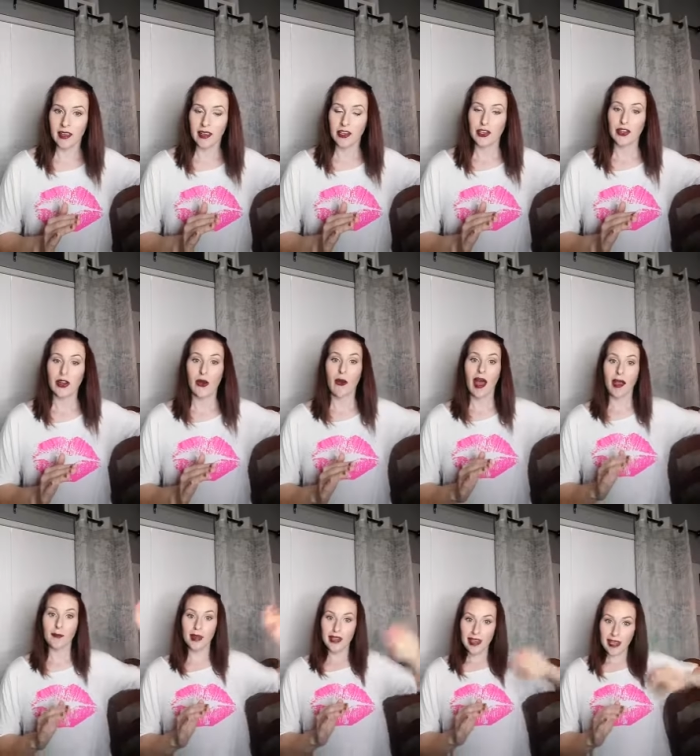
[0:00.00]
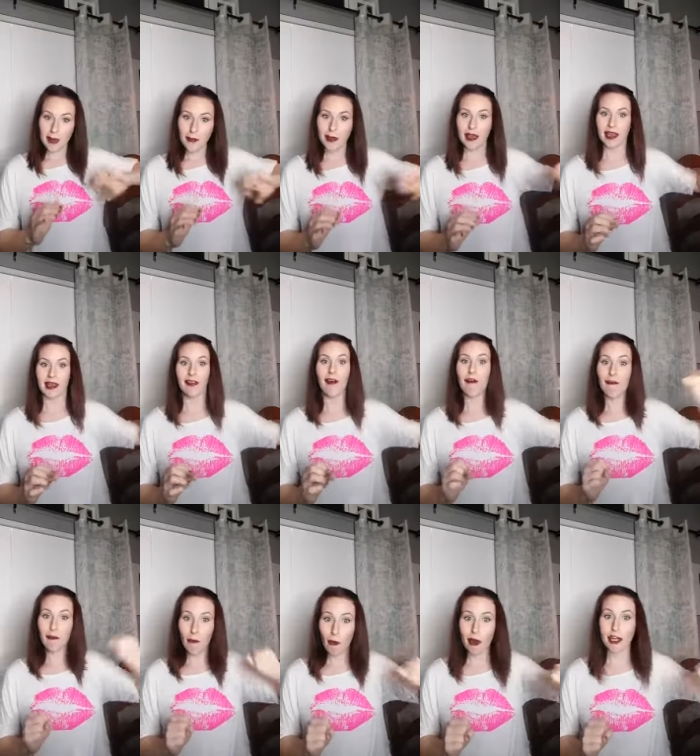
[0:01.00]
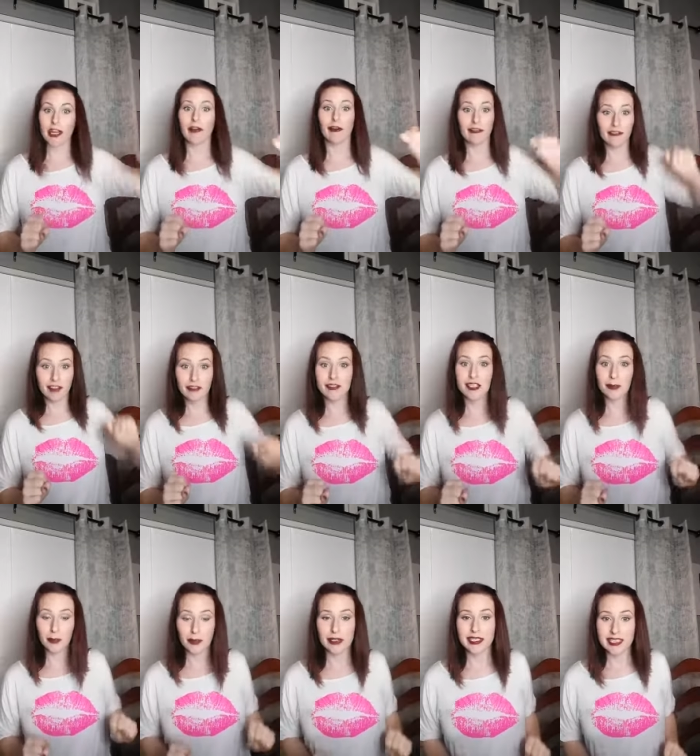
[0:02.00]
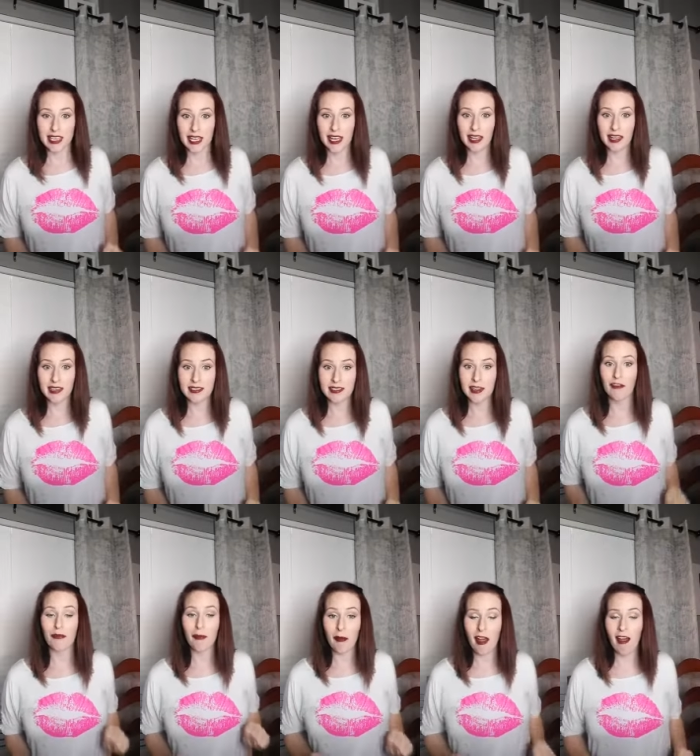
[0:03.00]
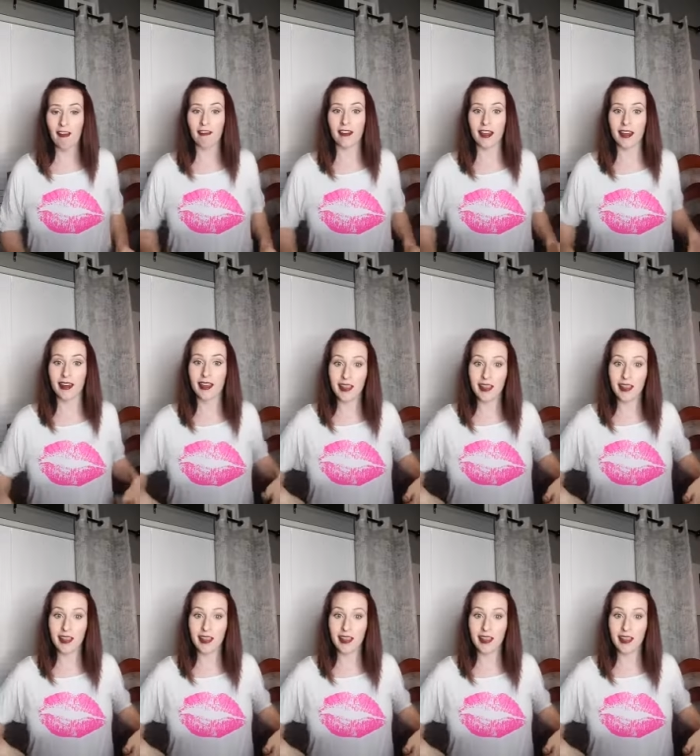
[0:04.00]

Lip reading: I'm keeping 40 or 50% of profit